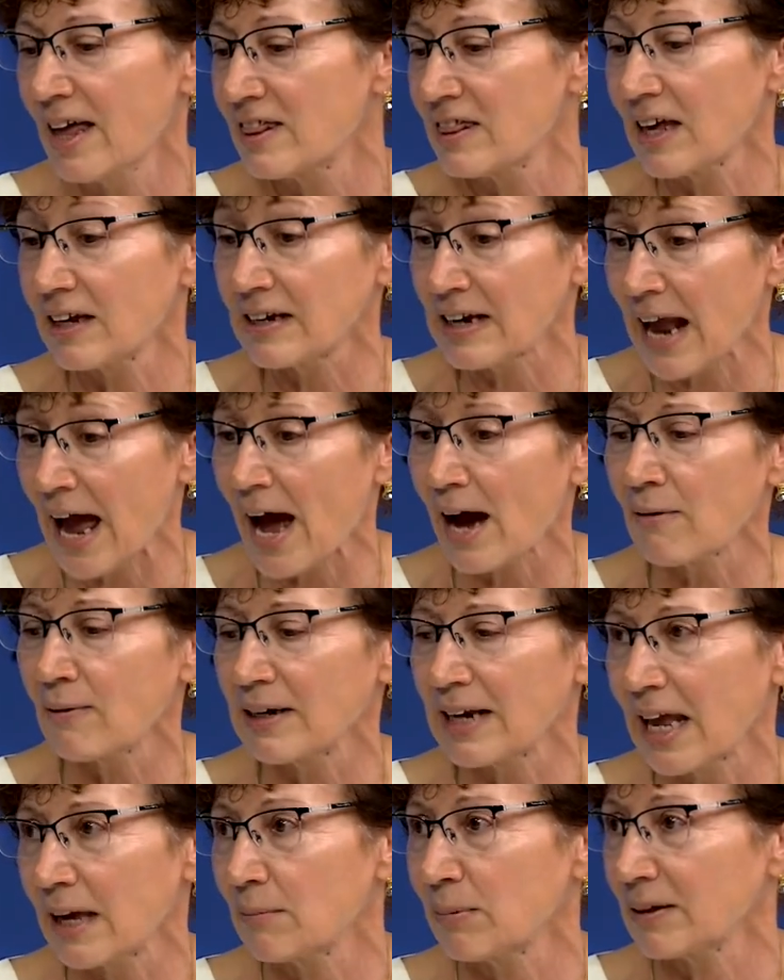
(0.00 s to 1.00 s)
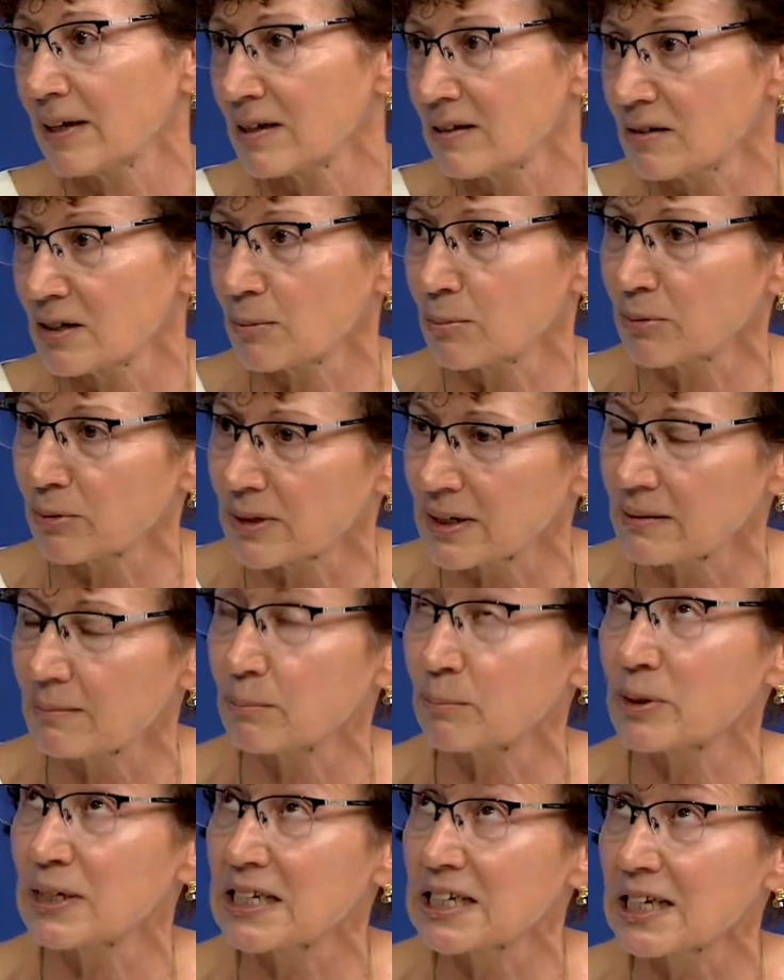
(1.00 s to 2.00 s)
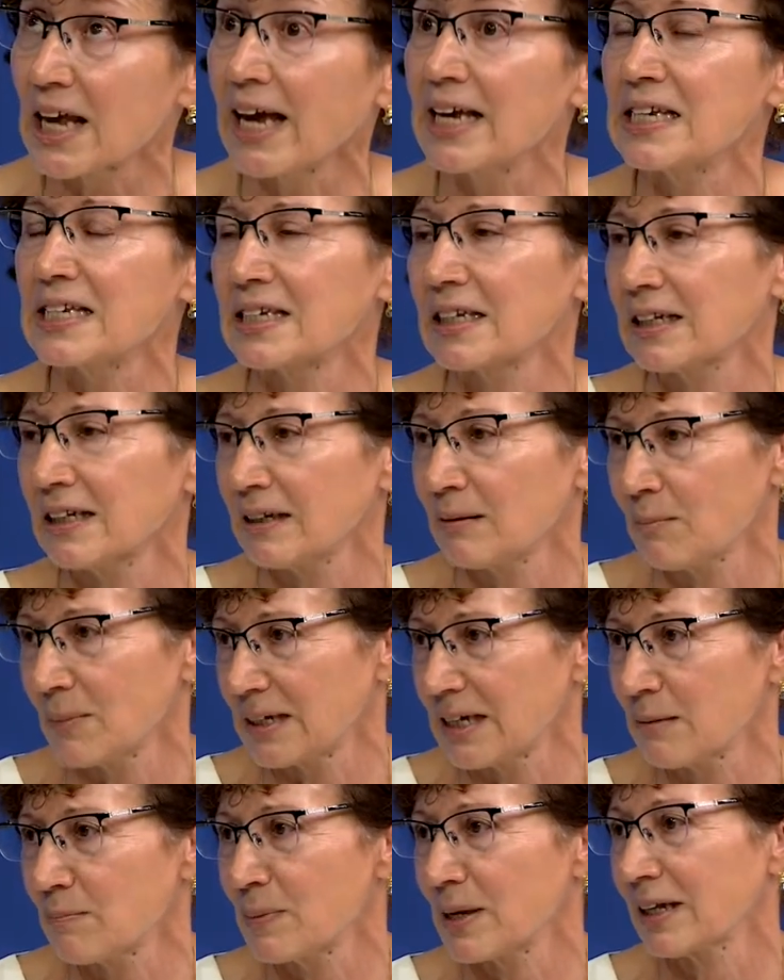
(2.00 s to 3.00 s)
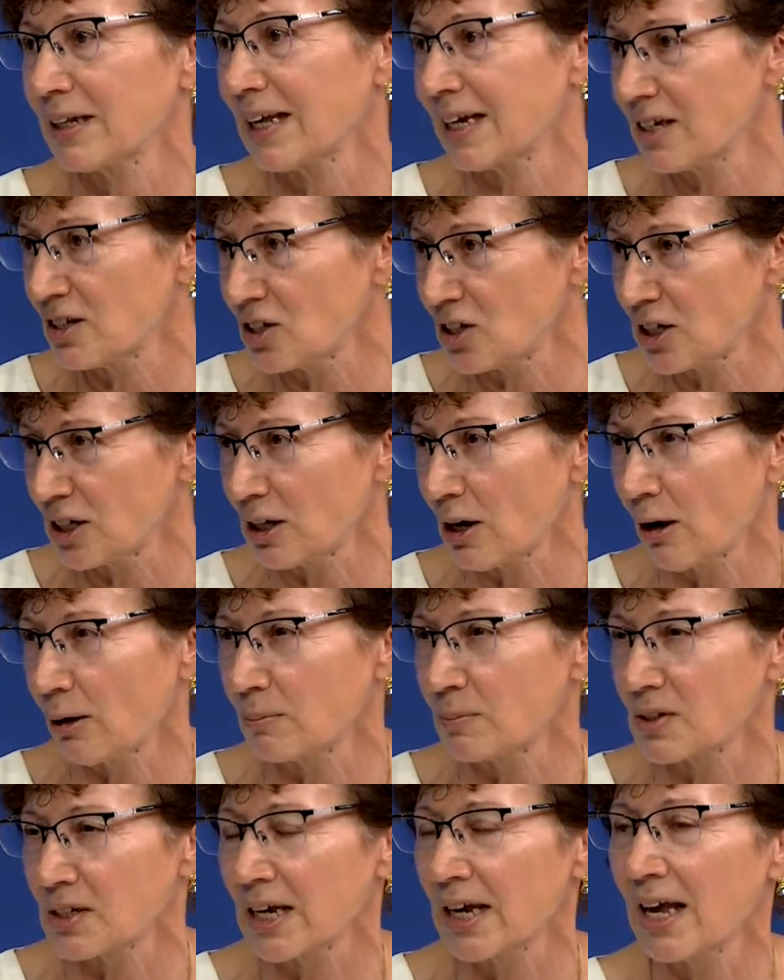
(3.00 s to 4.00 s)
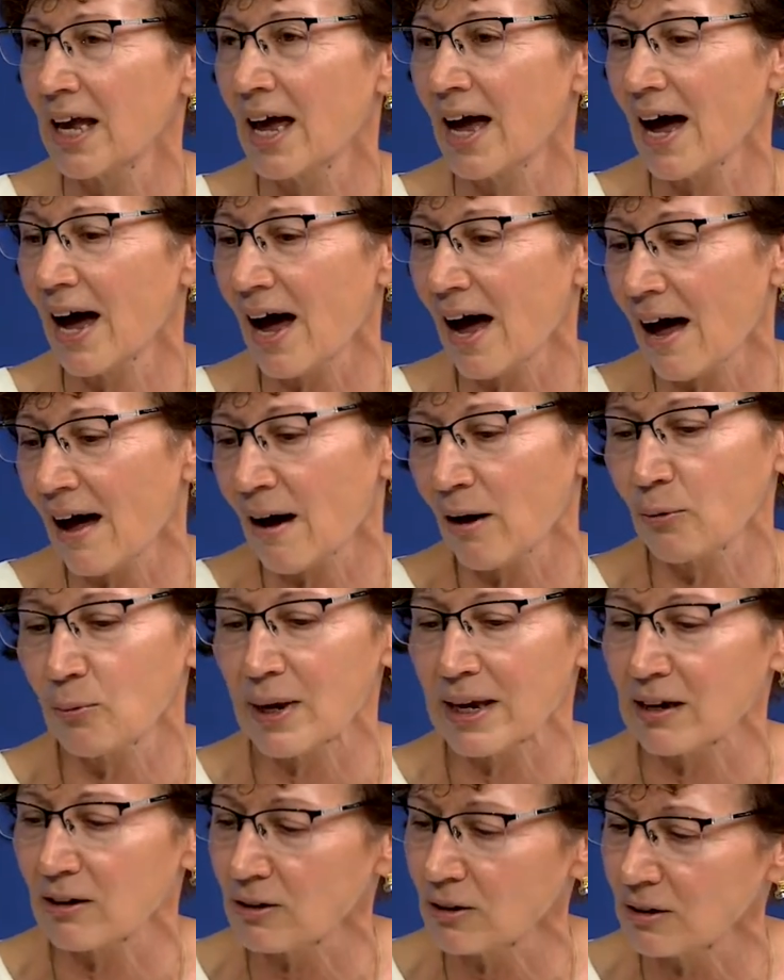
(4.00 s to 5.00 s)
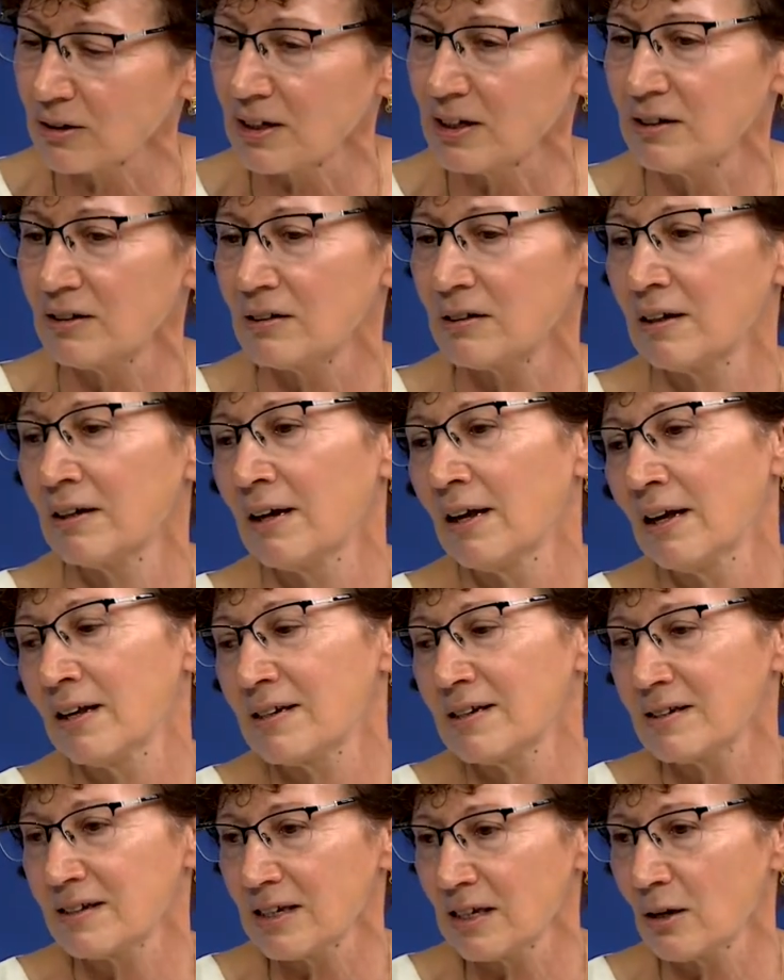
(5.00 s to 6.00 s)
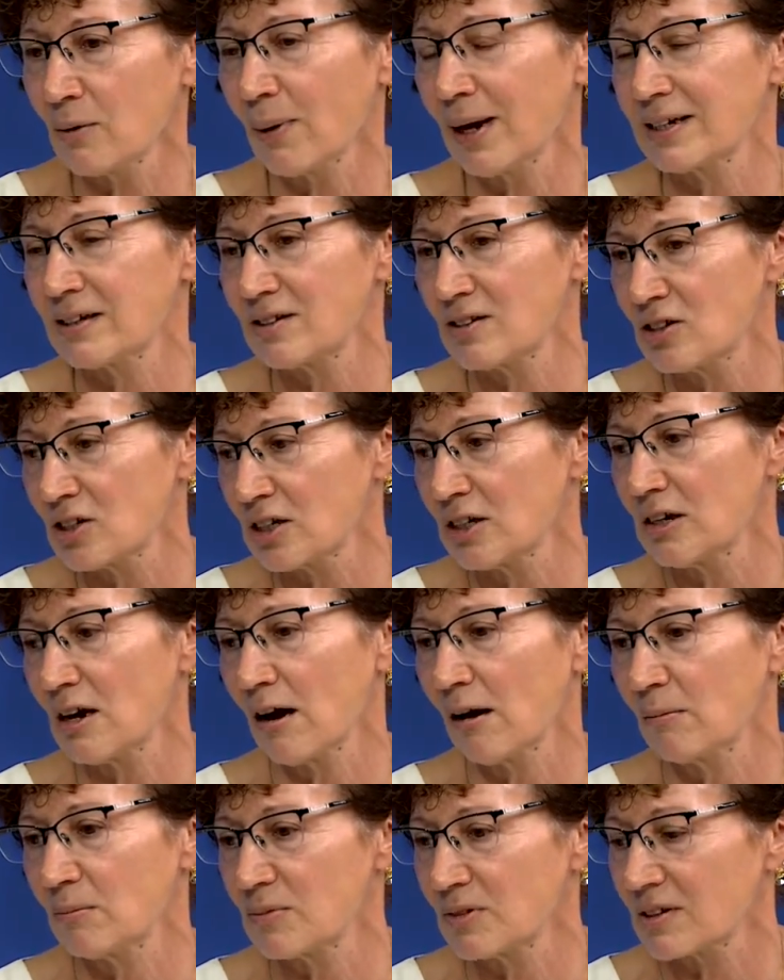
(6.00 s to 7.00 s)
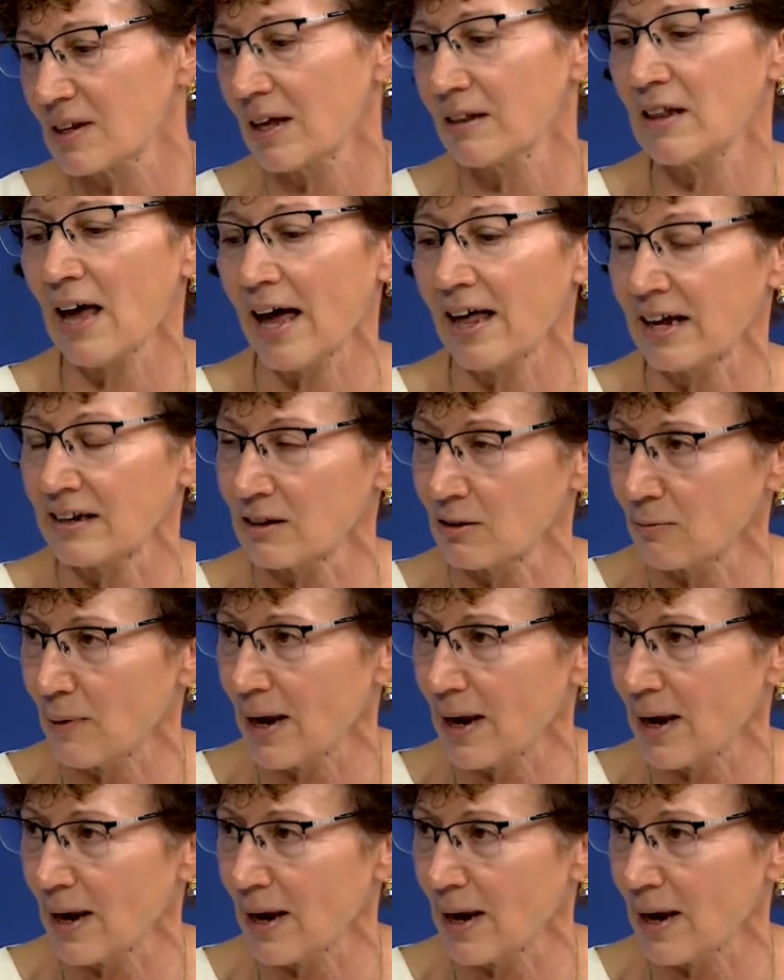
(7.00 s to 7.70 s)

that now enable us to pre precisely manipulate genomes. Uh, we couldn't sequence genomes at the